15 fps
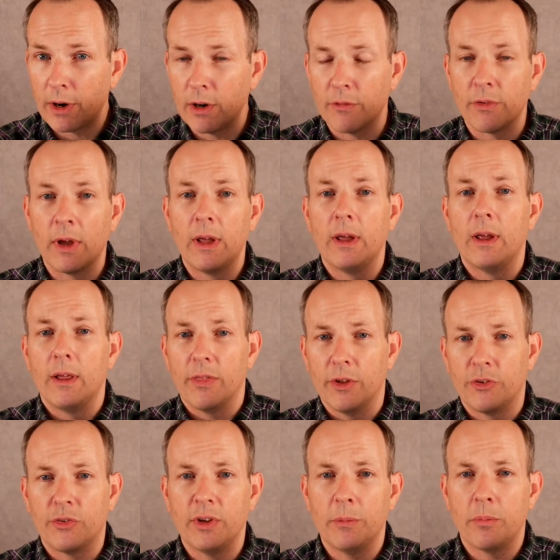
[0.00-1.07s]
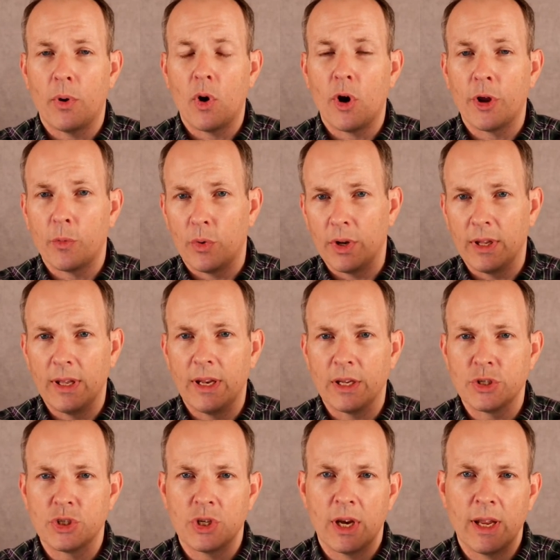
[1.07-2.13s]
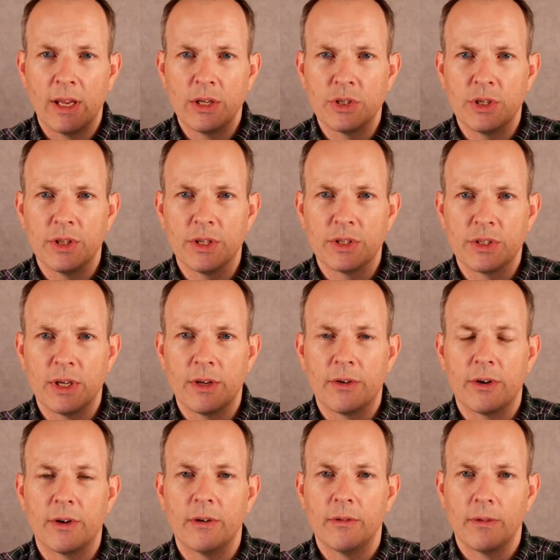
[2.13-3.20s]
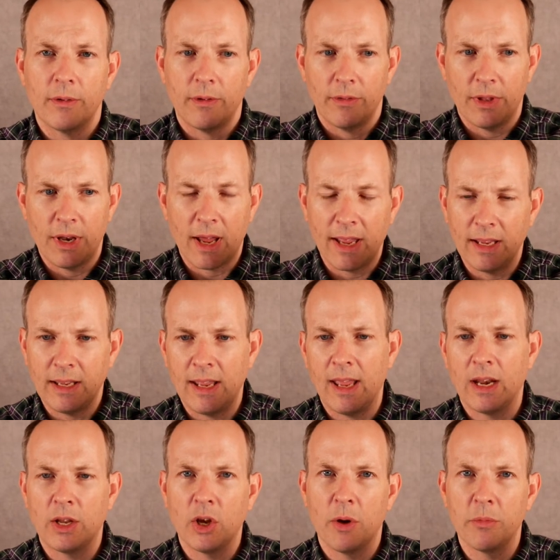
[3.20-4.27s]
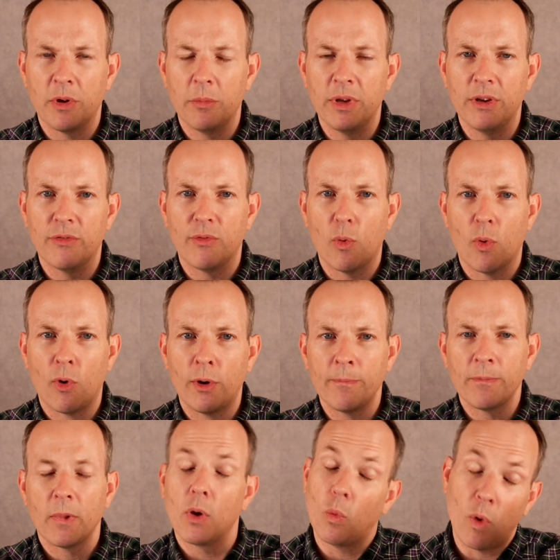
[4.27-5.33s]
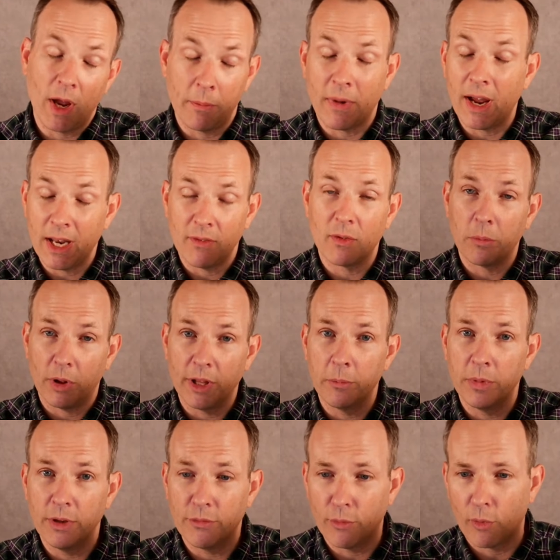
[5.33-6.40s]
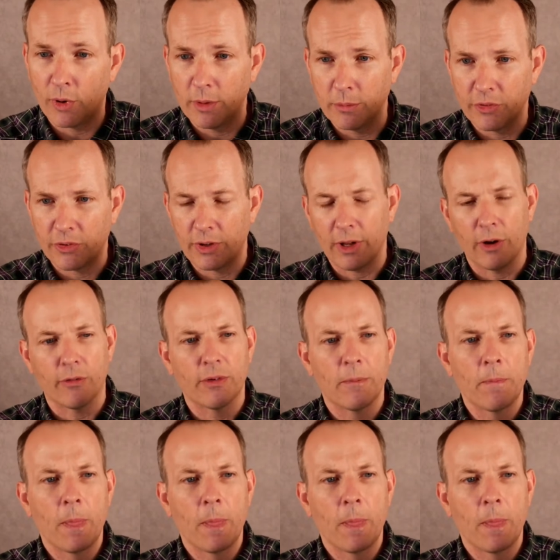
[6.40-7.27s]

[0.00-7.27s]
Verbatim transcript: If the c pawn were to get exchanged in the center, the knight can't come to b four. White might even play b four himself.